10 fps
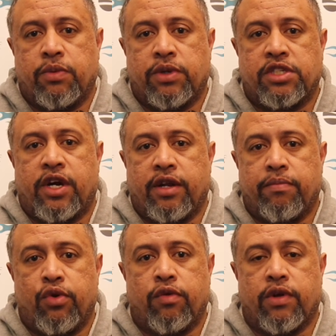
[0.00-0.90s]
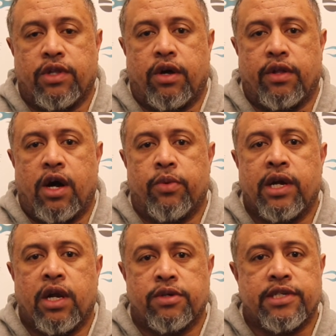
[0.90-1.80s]
we'll try and improve on how we
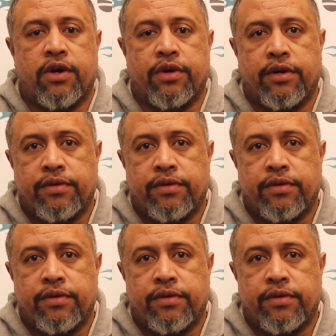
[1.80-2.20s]
close out.